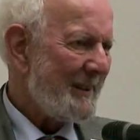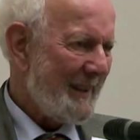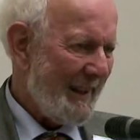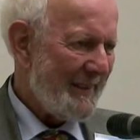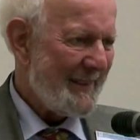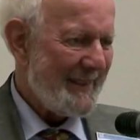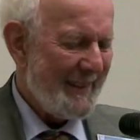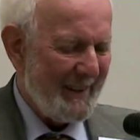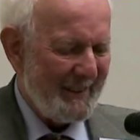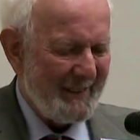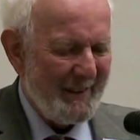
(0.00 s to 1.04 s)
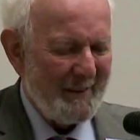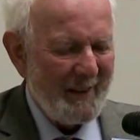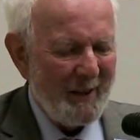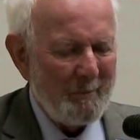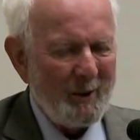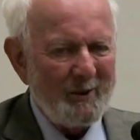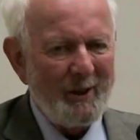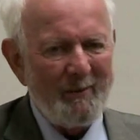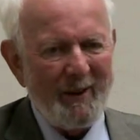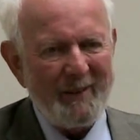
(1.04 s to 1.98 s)
guests at Stellenbosch
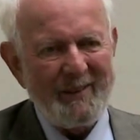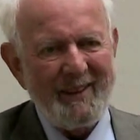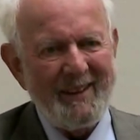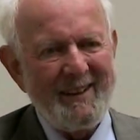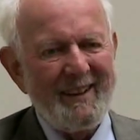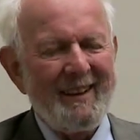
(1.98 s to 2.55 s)
University.